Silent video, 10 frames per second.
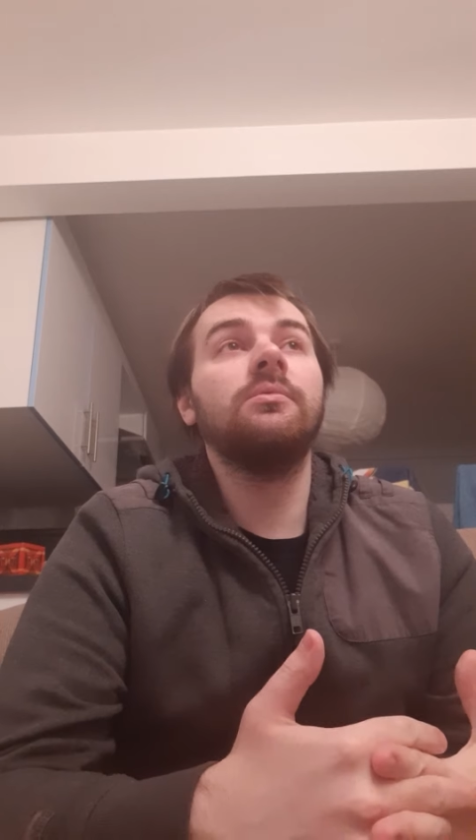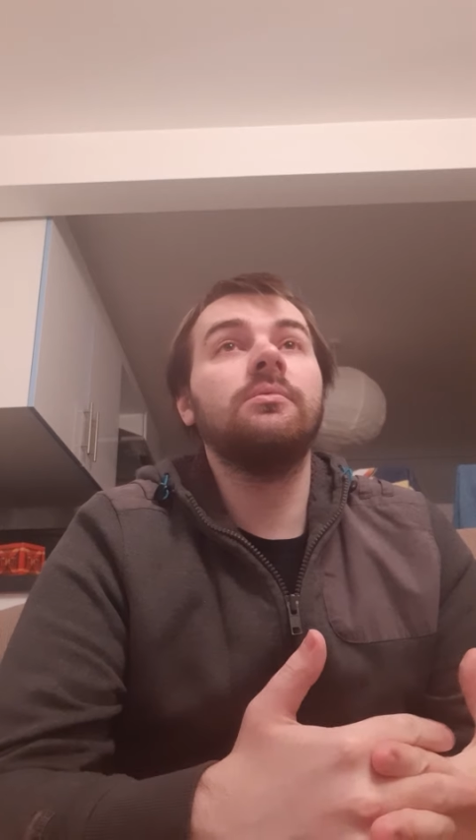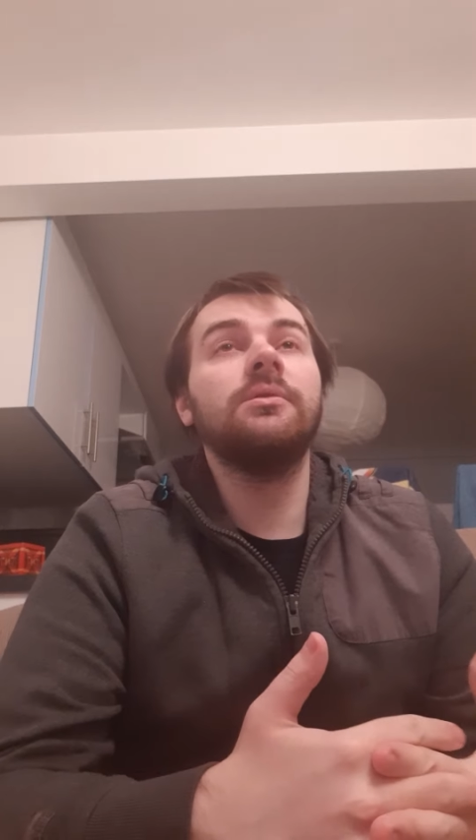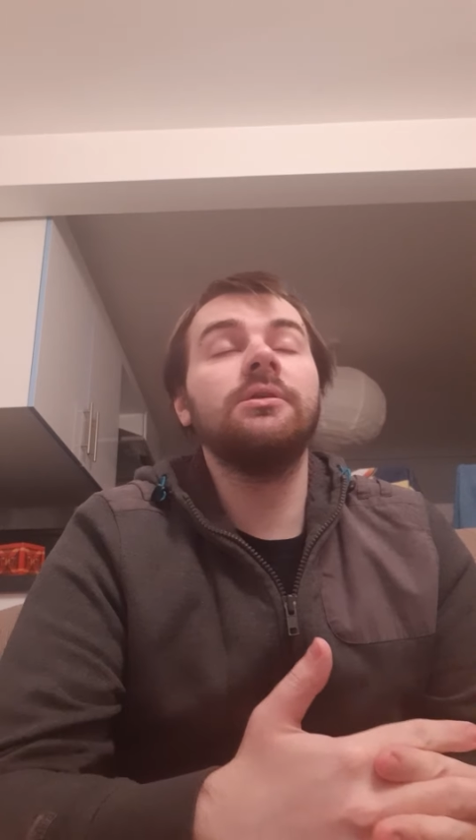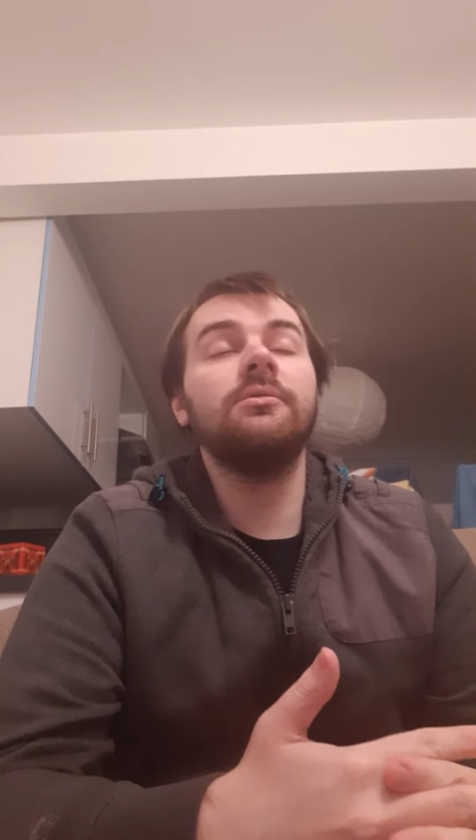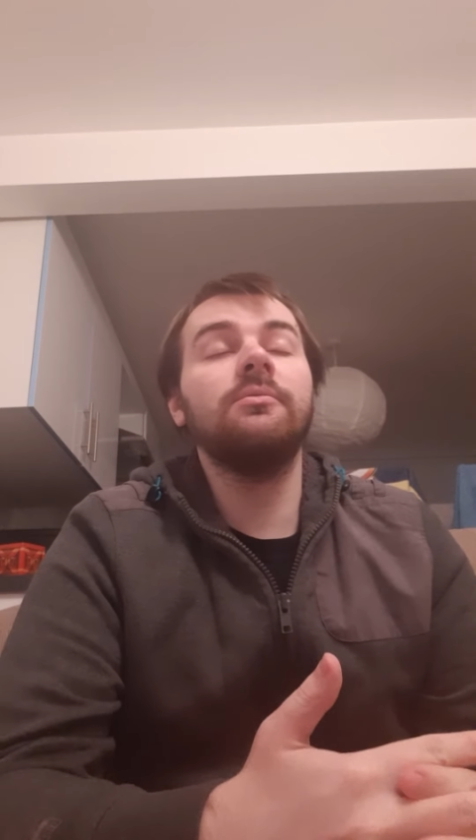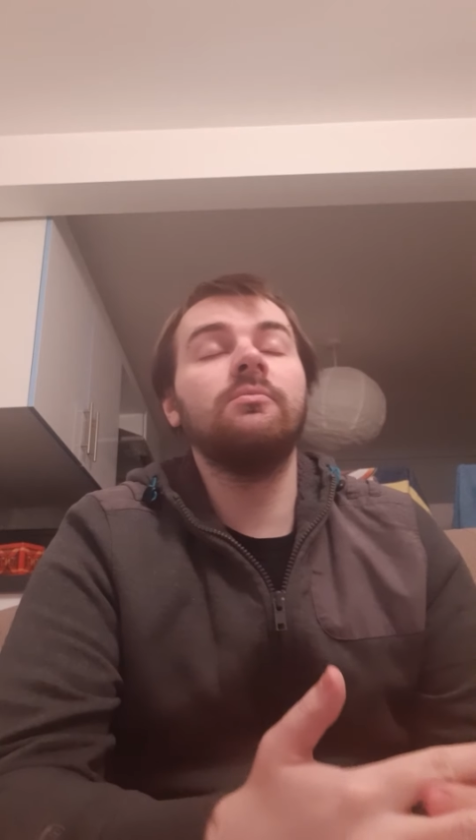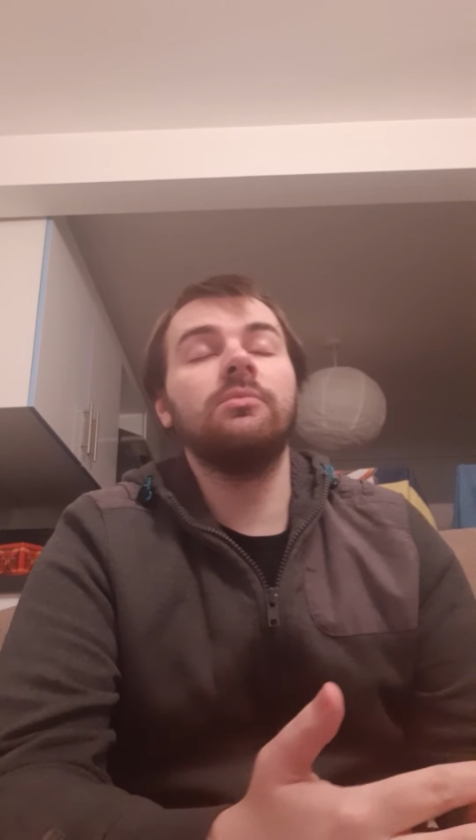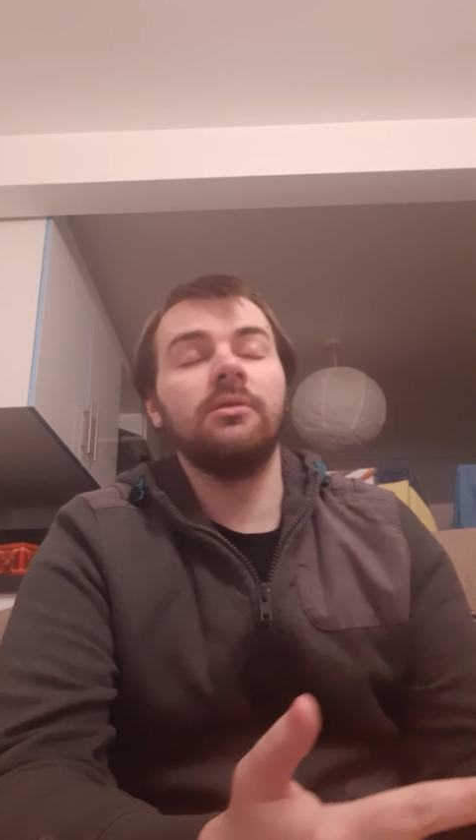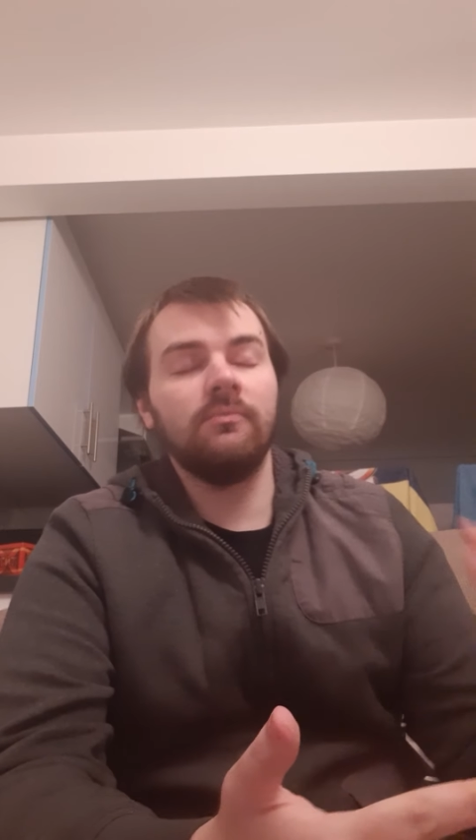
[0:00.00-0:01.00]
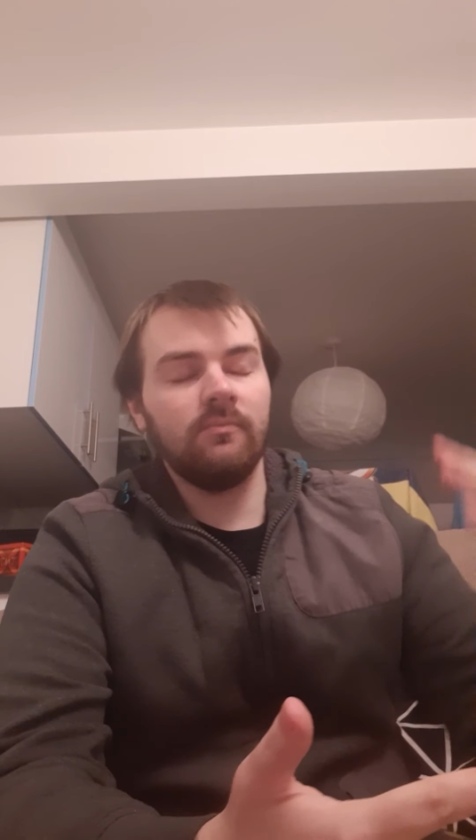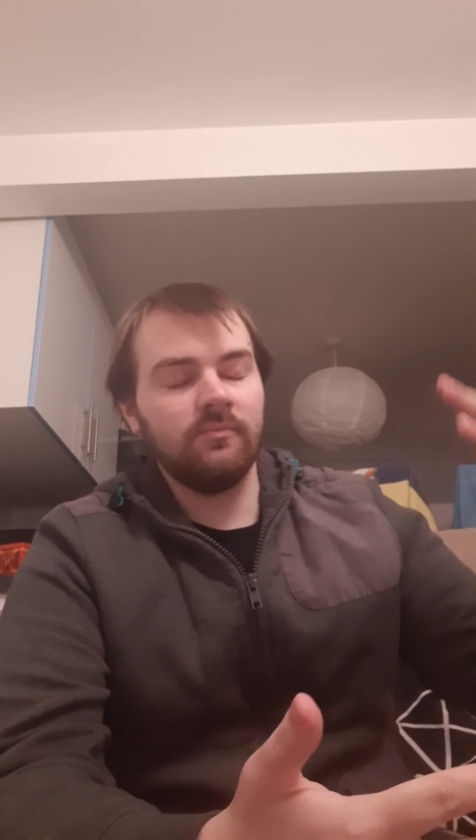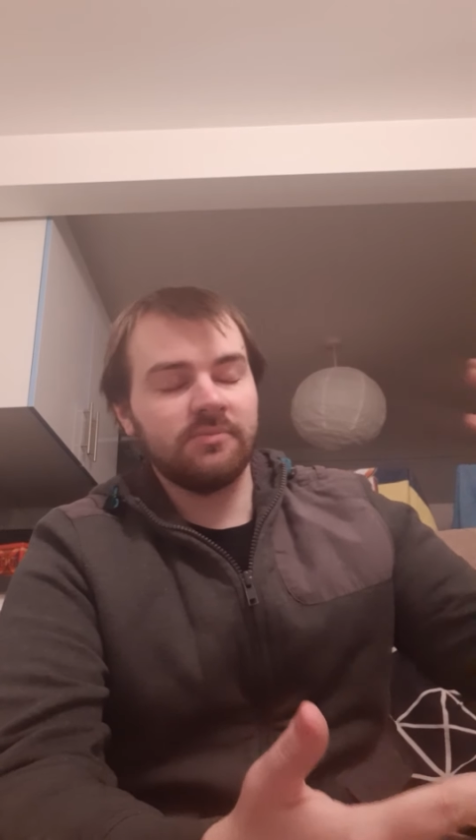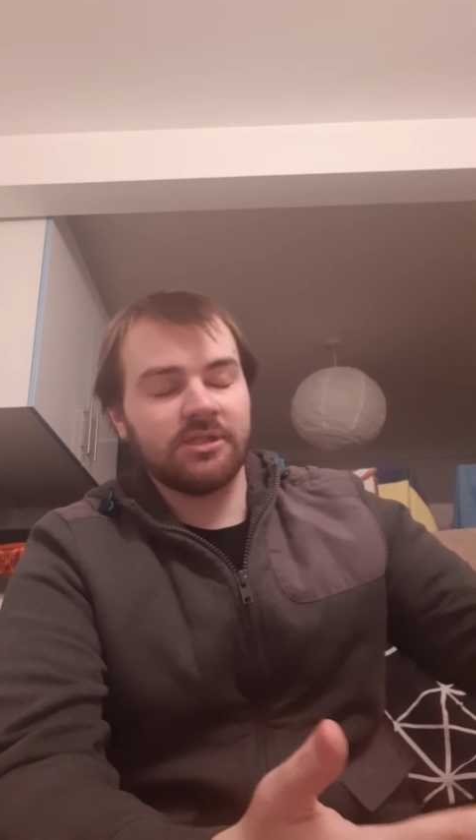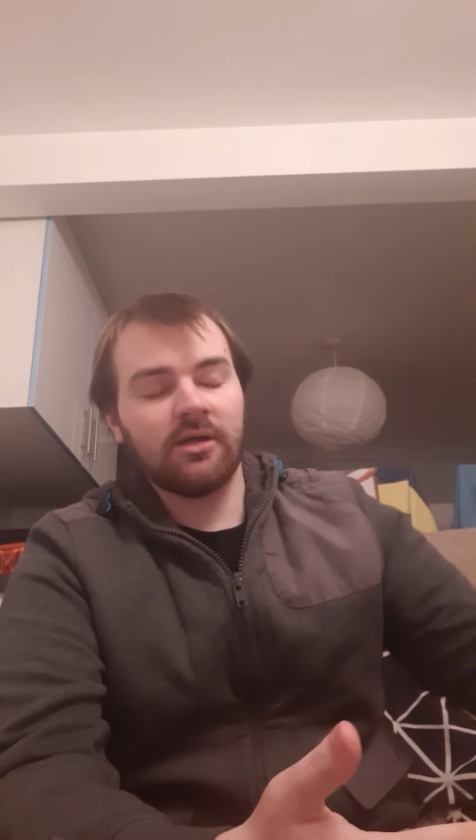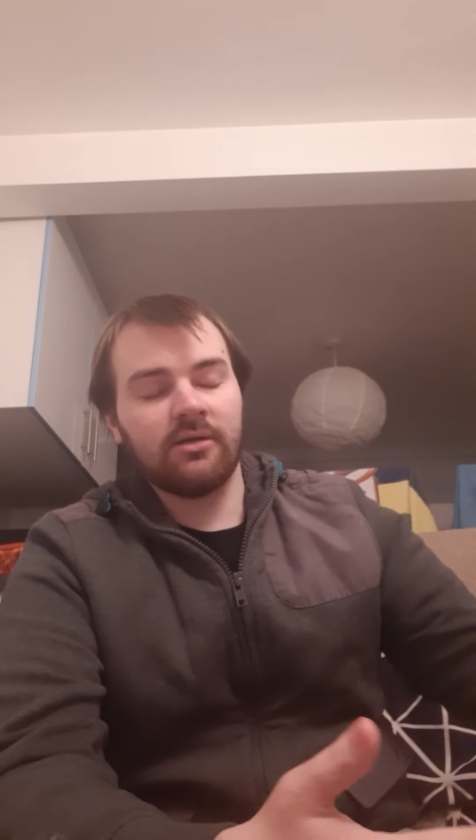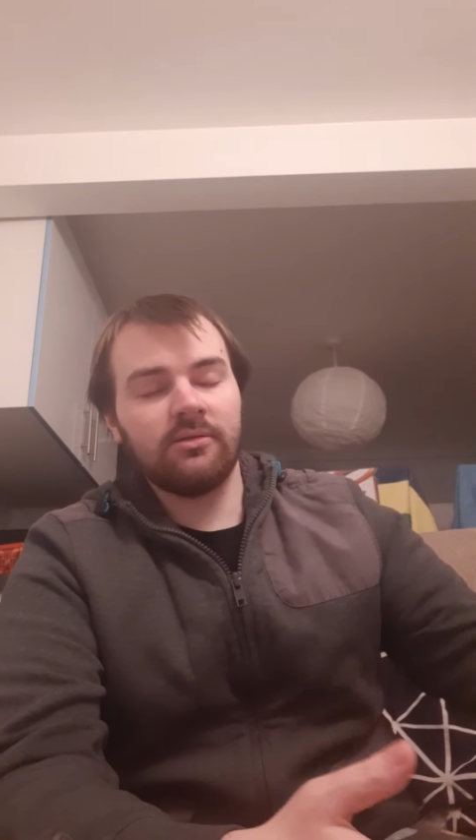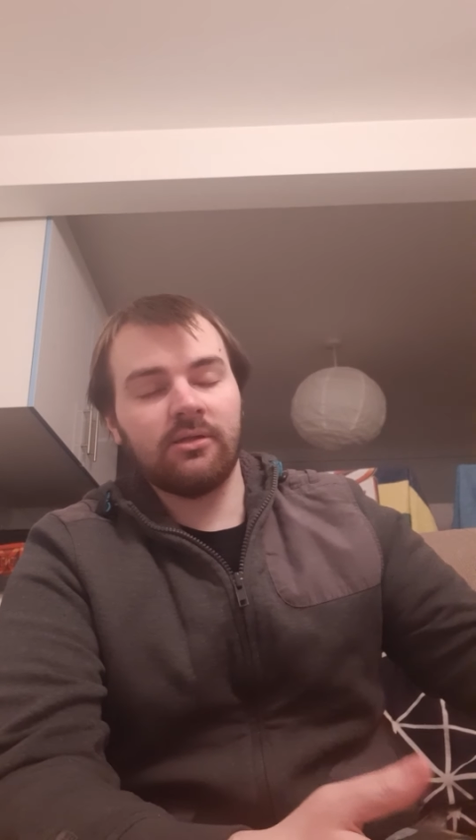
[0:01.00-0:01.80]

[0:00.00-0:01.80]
you you start